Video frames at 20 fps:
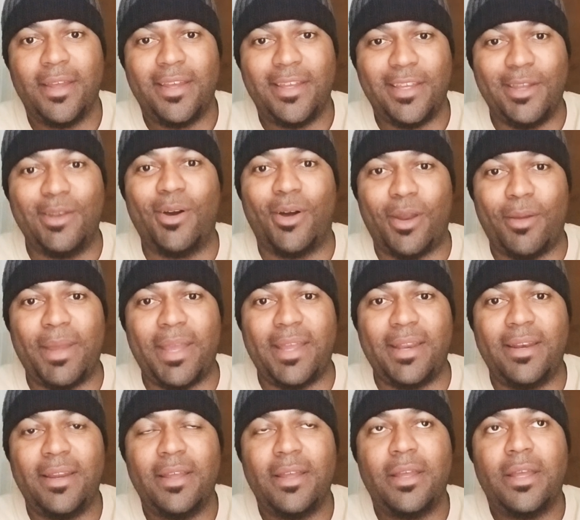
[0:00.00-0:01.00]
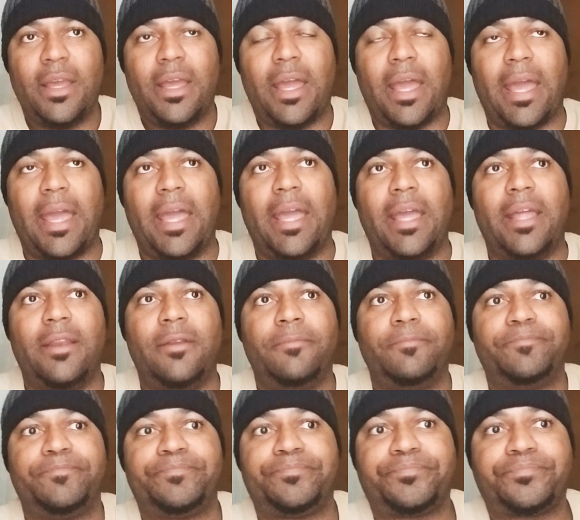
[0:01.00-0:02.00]
You know what I mean? And
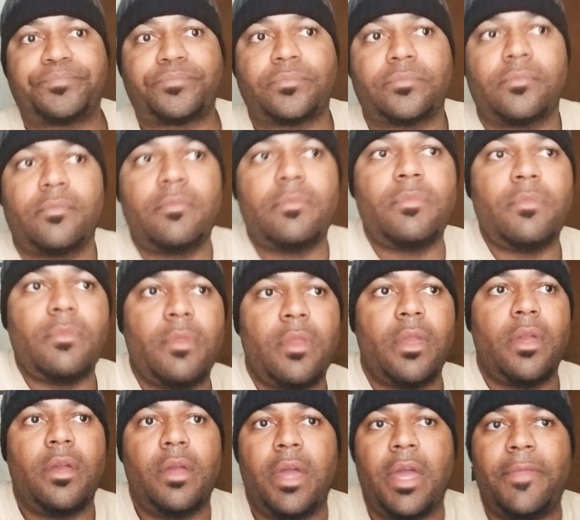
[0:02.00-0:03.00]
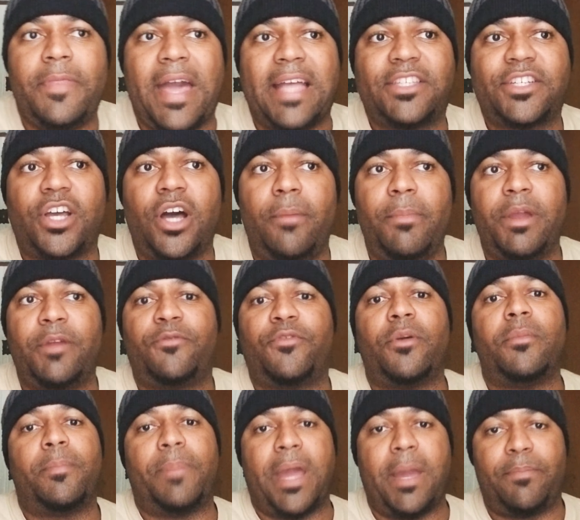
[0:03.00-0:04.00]
and that's coming
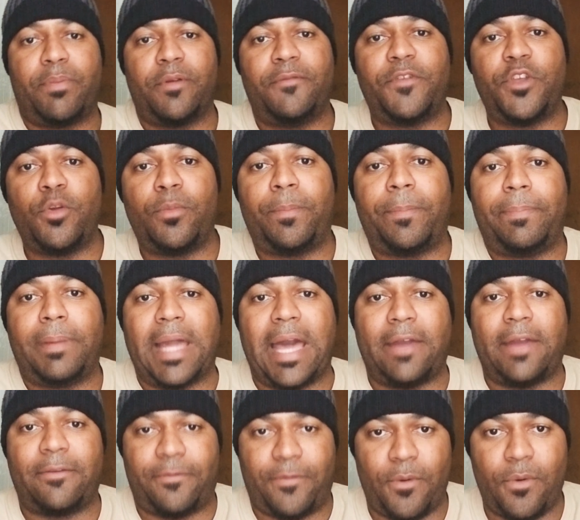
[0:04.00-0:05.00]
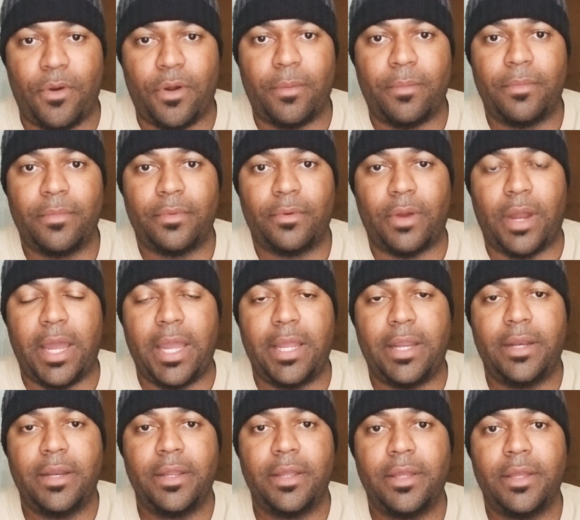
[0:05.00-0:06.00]
from a pay-per-view platform, right?
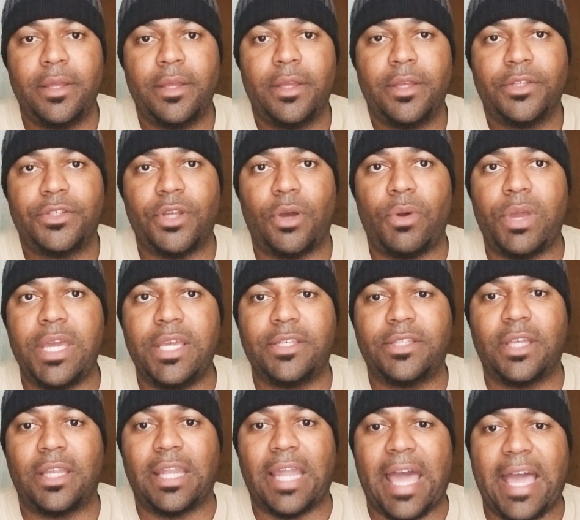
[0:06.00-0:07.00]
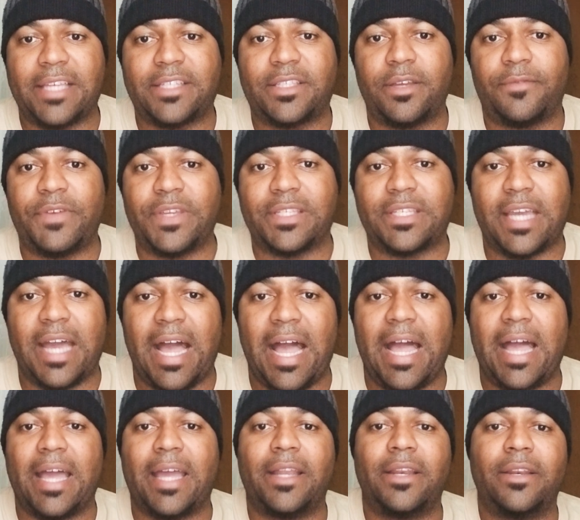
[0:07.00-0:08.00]
So he's the last of his
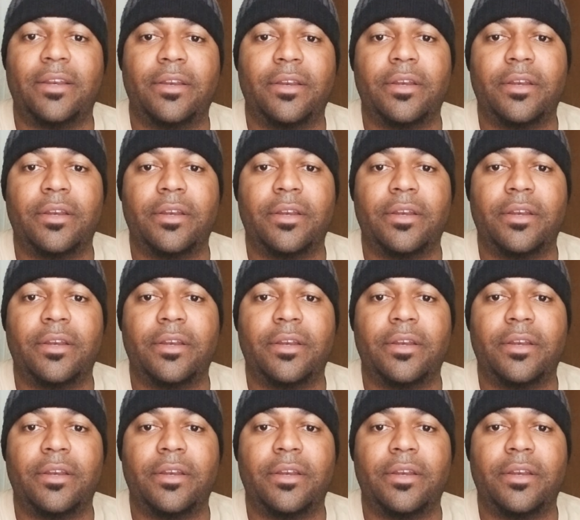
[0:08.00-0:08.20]
kind.